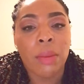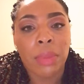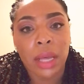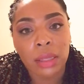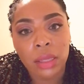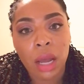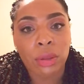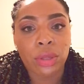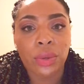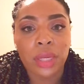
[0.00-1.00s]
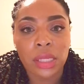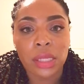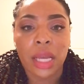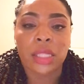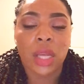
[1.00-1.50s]
but go through and
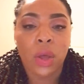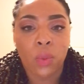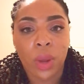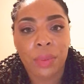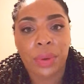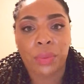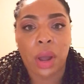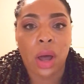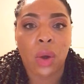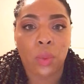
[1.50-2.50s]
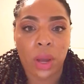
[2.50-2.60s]
assess what went wrong,